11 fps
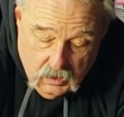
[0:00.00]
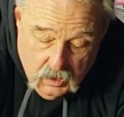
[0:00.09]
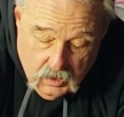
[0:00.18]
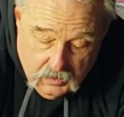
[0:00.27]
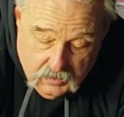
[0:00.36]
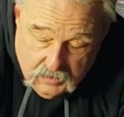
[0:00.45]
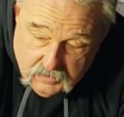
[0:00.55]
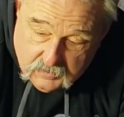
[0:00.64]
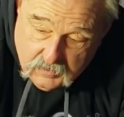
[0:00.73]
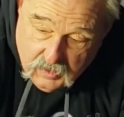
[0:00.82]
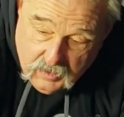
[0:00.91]
All right, take
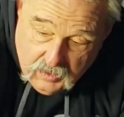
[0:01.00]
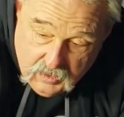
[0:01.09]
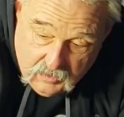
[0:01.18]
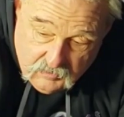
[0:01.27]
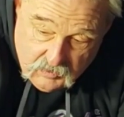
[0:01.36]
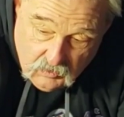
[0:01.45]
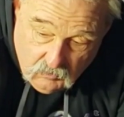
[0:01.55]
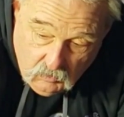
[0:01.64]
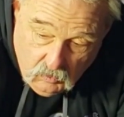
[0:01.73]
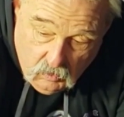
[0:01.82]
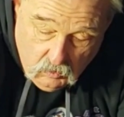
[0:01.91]
us out. I got everything
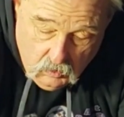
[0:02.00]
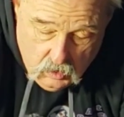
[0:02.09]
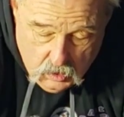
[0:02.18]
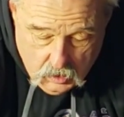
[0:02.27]
wrong.